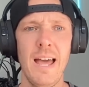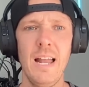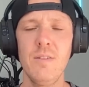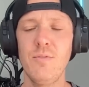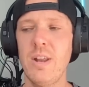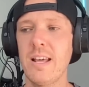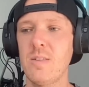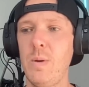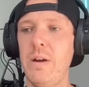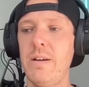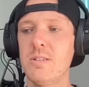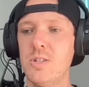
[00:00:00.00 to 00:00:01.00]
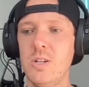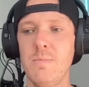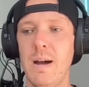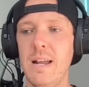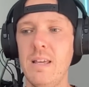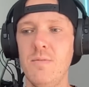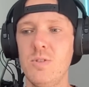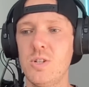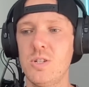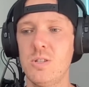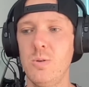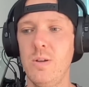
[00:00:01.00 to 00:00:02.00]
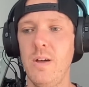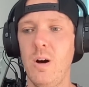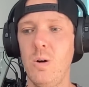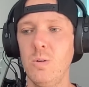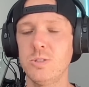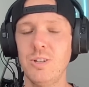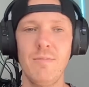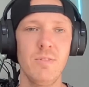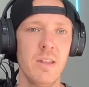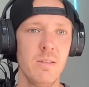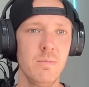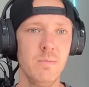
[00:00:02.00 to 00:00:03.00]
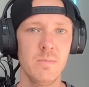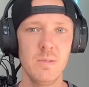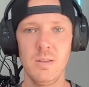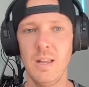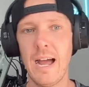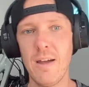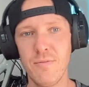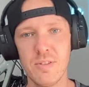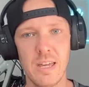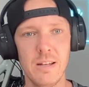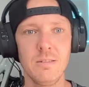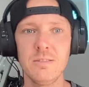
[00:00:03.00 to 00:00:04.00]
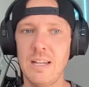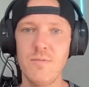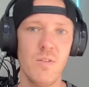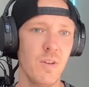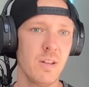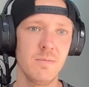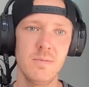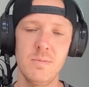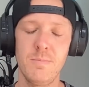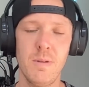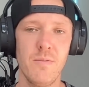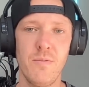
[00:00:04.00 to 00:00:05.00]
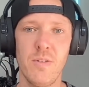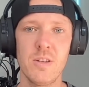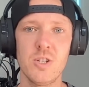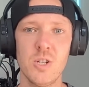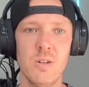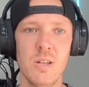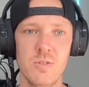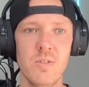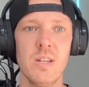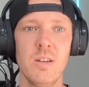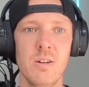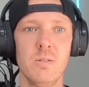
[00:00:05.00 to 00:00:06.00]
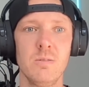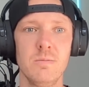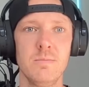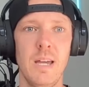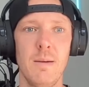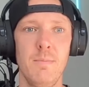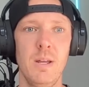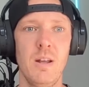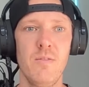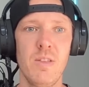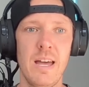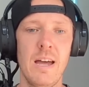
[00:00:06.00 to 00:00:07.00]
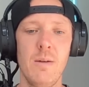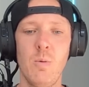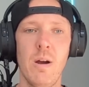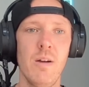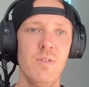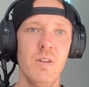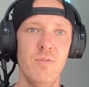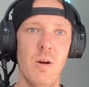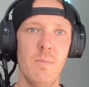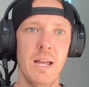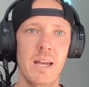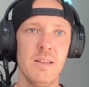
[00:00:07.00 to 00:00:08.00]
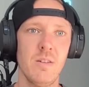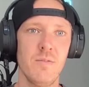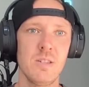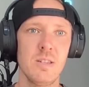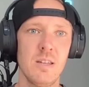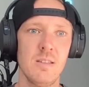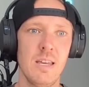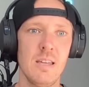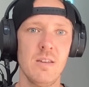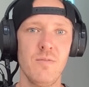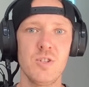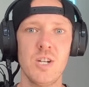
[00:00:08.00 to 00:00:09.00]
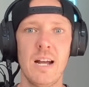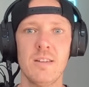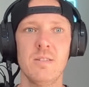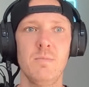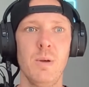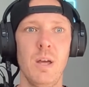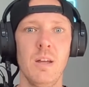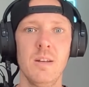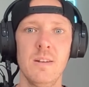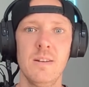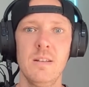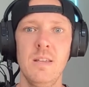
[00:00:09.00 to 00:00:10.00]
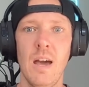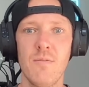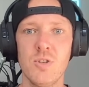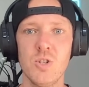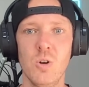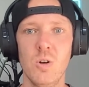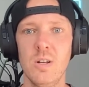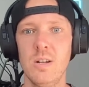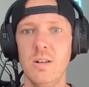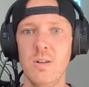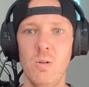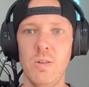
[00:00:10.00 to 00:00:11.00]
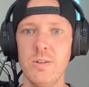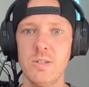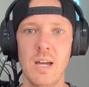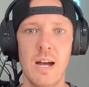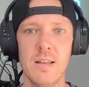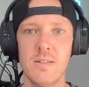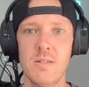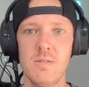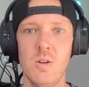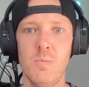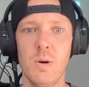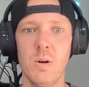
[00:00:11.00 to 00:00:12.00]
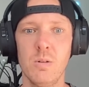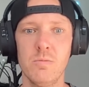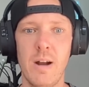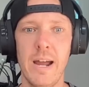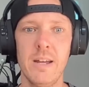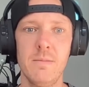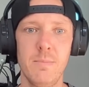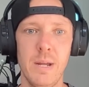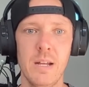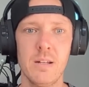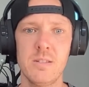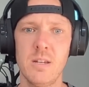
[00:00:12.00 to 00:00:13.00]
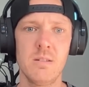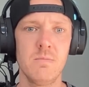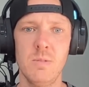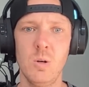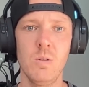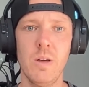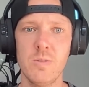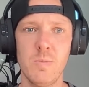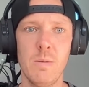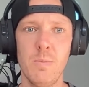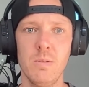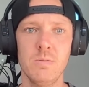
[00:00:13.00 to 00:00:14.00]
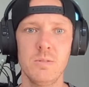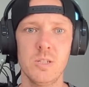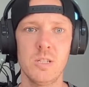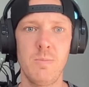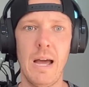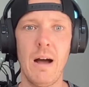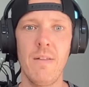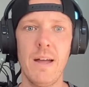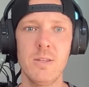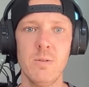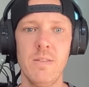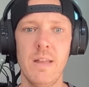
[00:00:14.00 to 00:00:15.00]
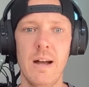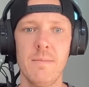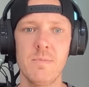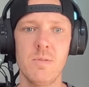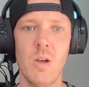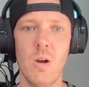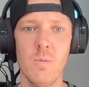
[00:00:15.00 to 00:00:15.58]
of an experience too, man. Even just doing the whole travelling, life skills, everything. For the juniors, really cool. Yeah, being over there, wherever you're from, I guess obviously it's easier for Jackson, but yeah, for Jordan and all those guys, super cool. Ryan, Pinkerton, all those people, just to be out there doing that, dope.